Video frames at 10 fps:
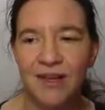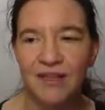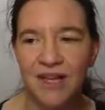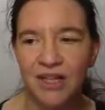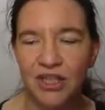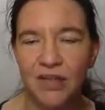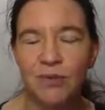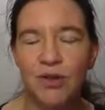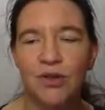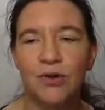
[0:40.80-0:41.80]
such
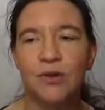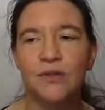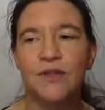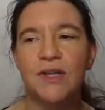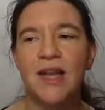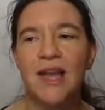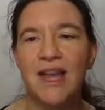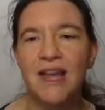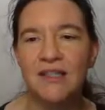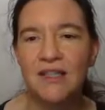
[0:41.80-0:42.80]
elliptic curves
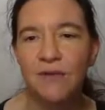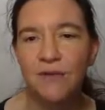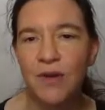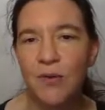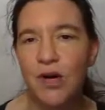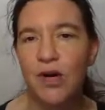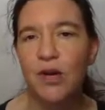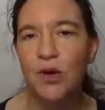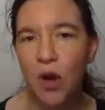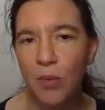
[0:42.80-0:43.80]
as if they were
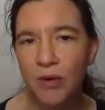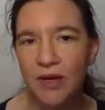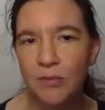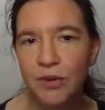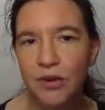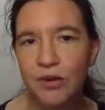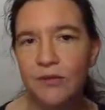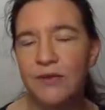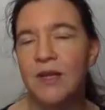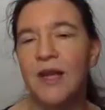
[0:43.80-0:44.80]
normal elliptic
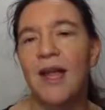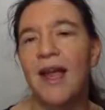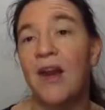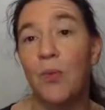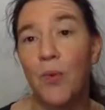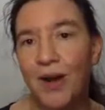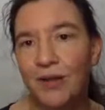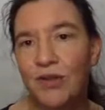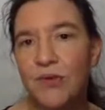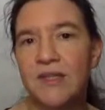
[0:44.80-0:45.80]
curves and
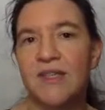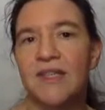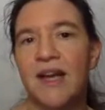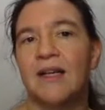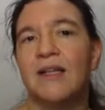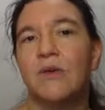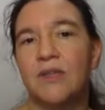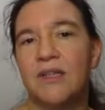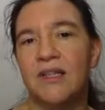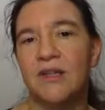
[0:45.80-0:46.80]
well you as a attacker
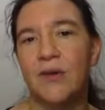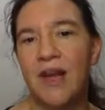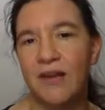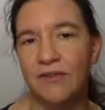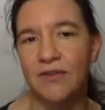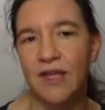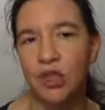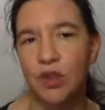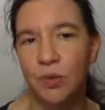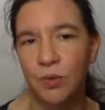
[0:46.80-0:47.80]
notice that you have
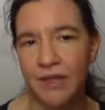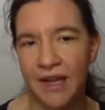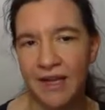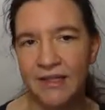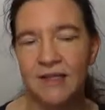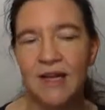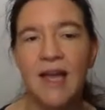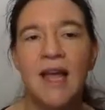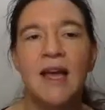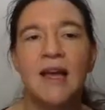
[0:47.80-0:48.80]
such a tool ahead.
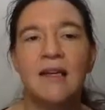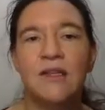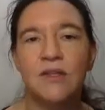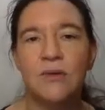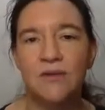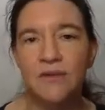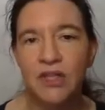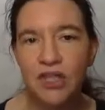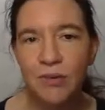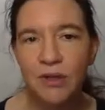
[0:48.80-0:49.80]
So the
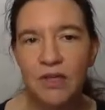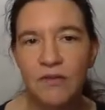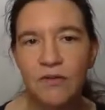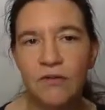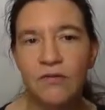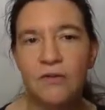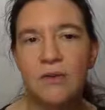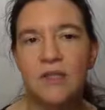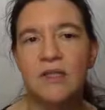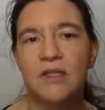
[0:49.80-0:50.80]
definition I want to give you
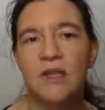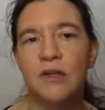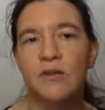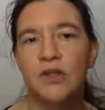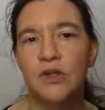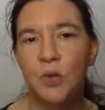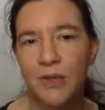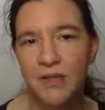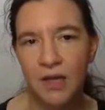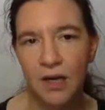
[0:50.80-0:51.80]
first is that of a super
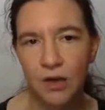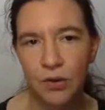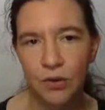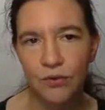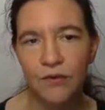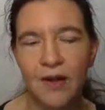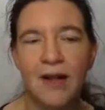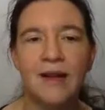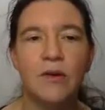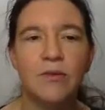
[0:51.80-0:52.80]
singular curve.
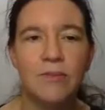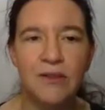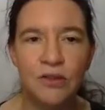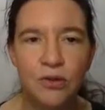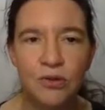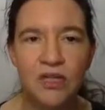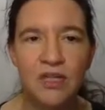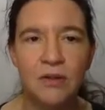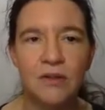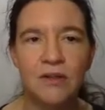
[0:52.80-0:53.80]
Now you need
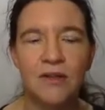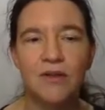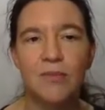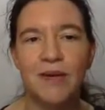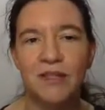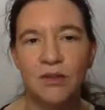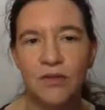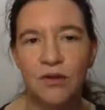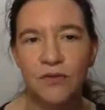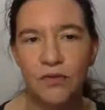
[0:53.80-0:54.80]
not uh, you must not
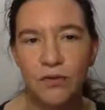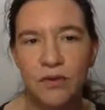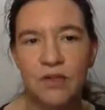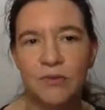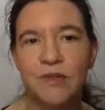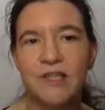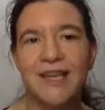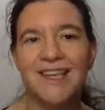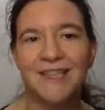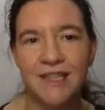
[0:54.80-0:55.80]
confuse this with
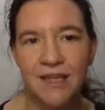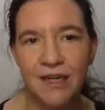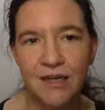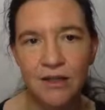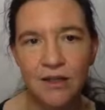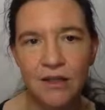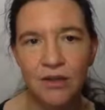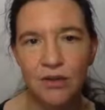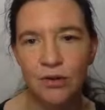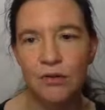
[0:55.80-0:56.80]
a singular
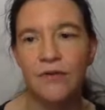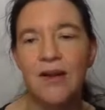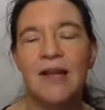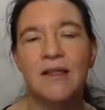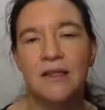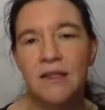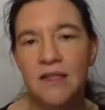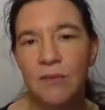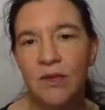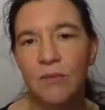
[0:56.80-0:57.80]
curve. This is
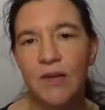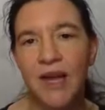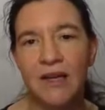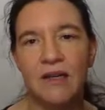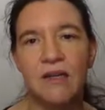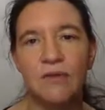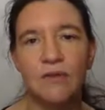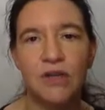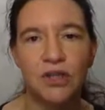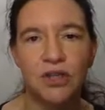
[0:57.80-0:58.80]
something we had in the
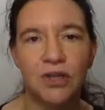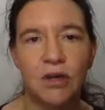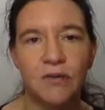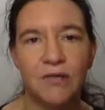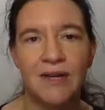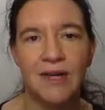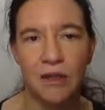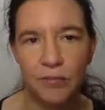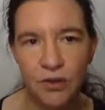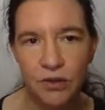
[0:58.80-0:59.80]
definition of
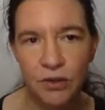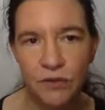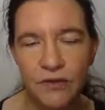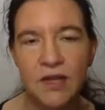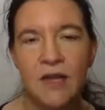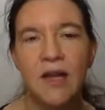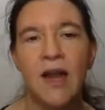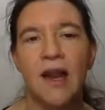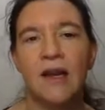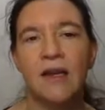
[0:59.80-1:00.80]
elliptic curves.
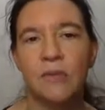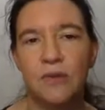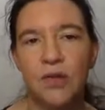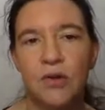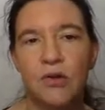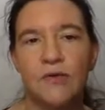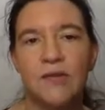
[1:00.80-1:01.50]
An elliptic curve